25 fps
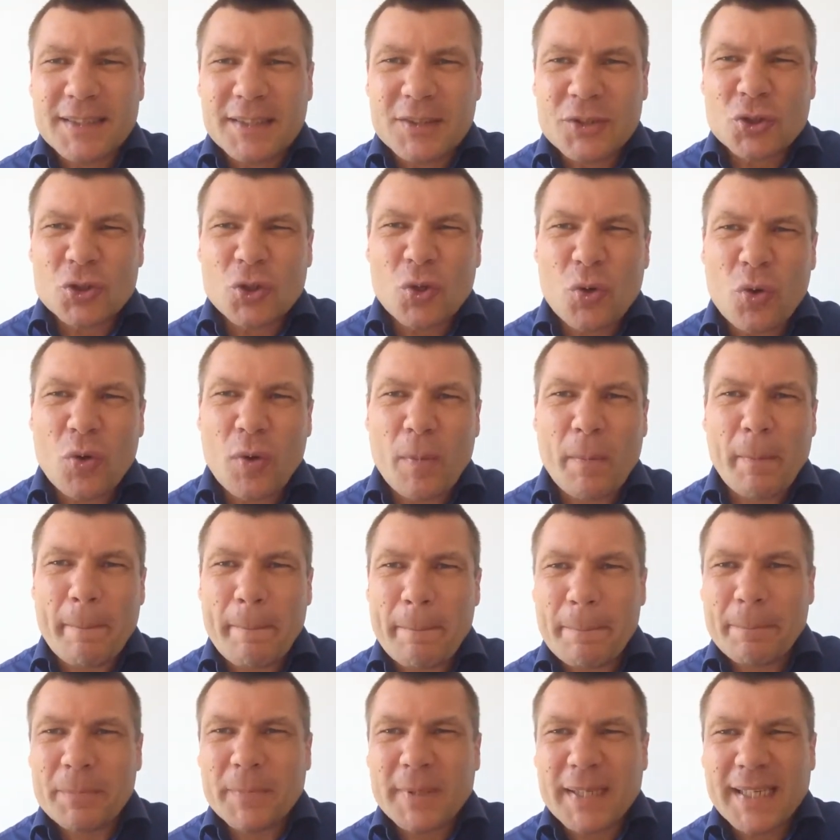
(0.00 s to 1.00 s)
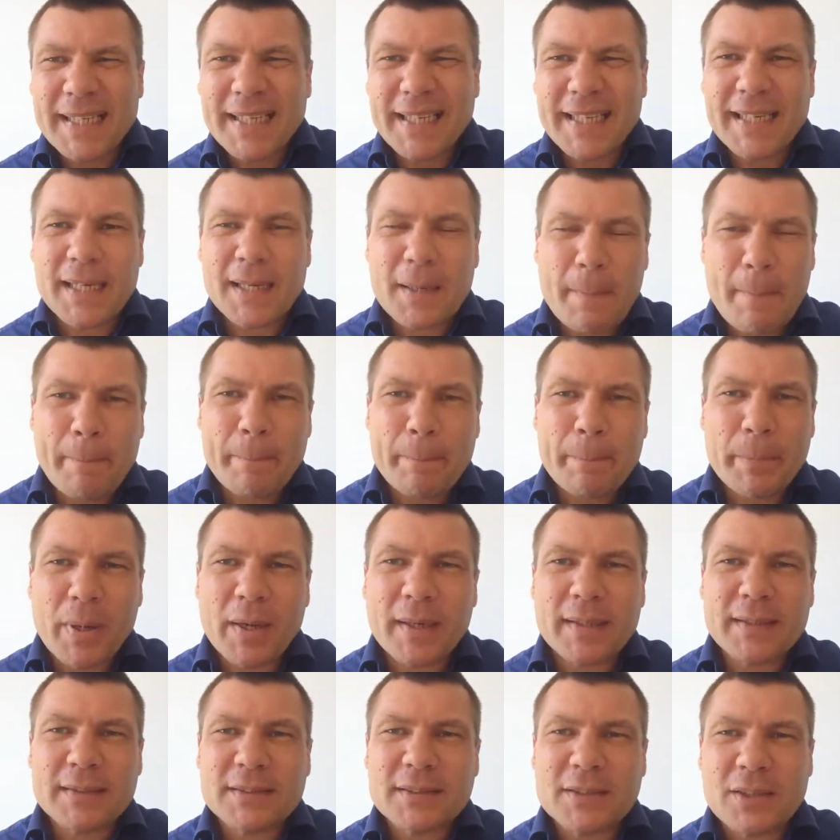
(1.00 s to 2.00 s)
Short, clear,
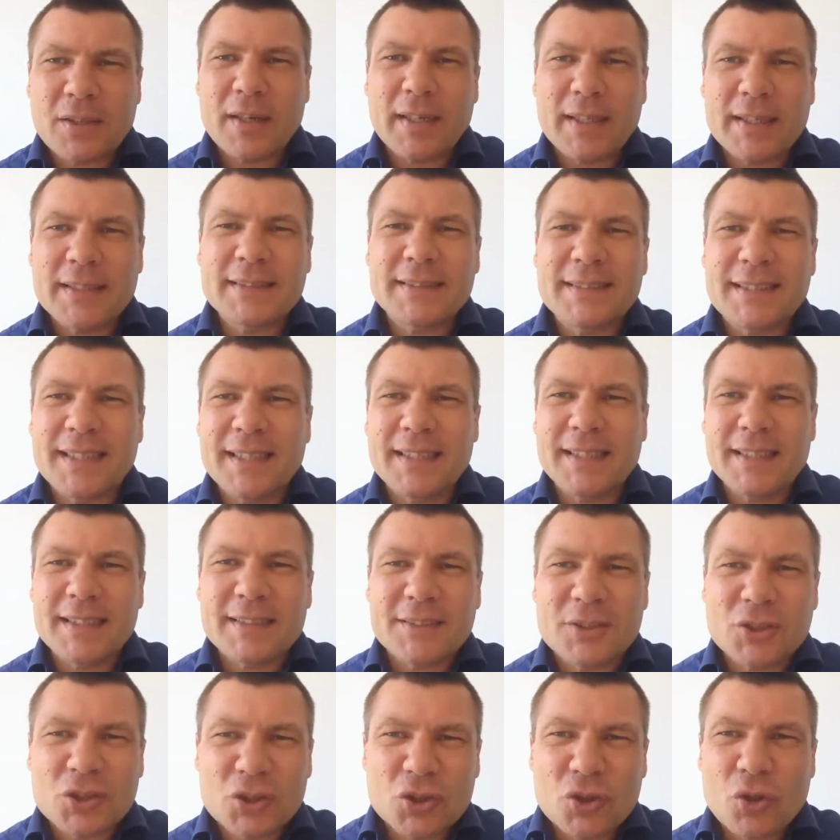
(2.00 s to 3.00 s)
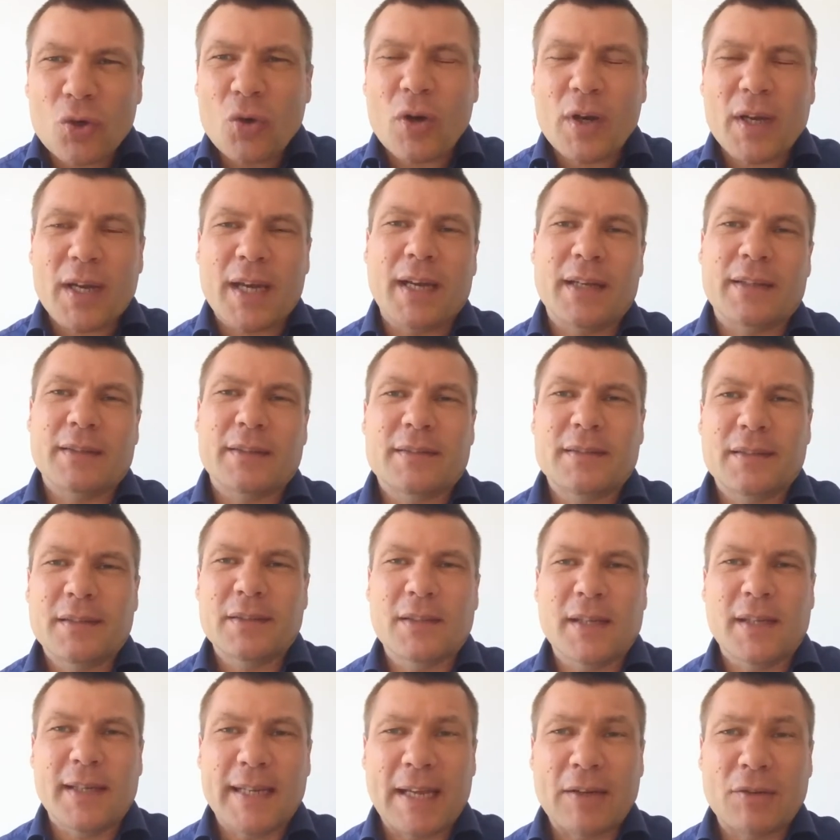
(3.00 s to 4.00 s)
bite-sized shortcuts
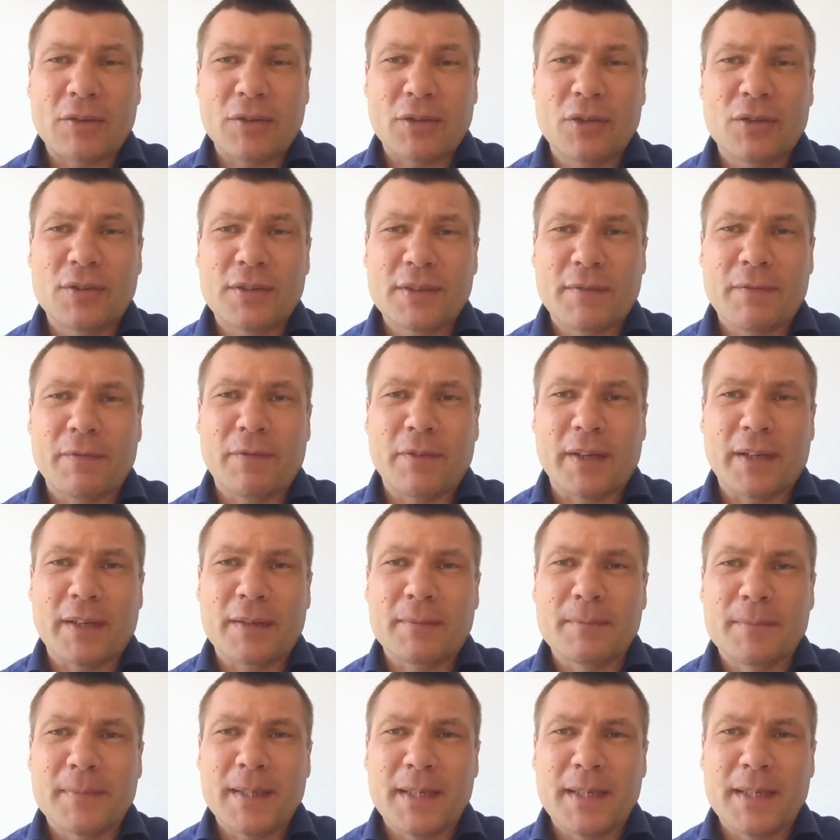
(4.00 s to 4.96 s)
on how to do something.